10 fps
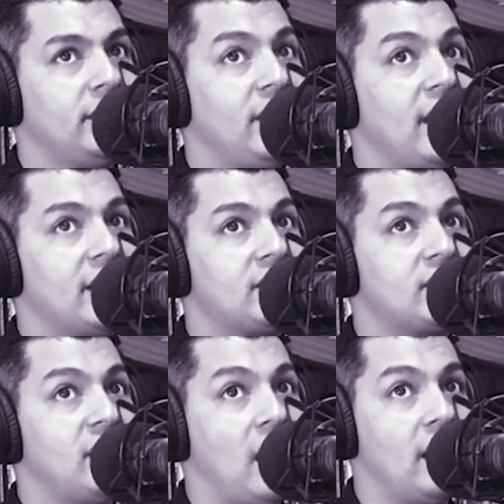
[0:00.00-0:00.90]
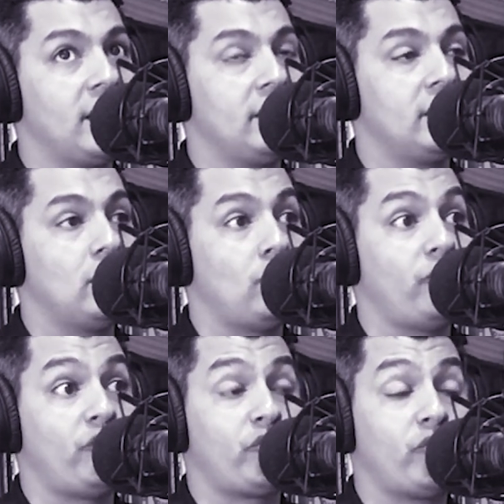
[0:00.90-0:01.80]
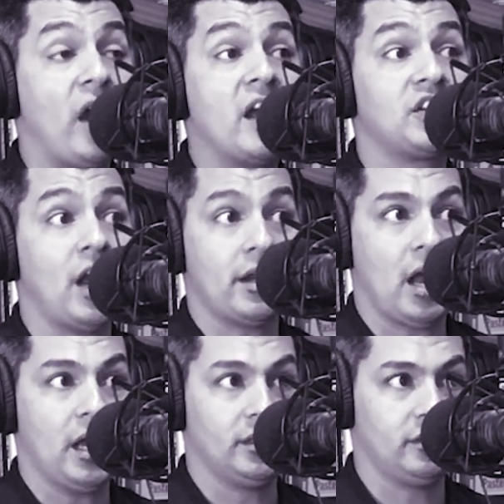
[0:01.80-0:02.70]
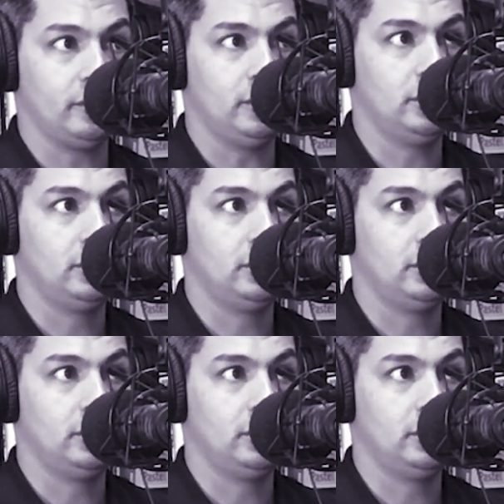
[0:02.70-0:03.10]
gets signed fresh out of high school.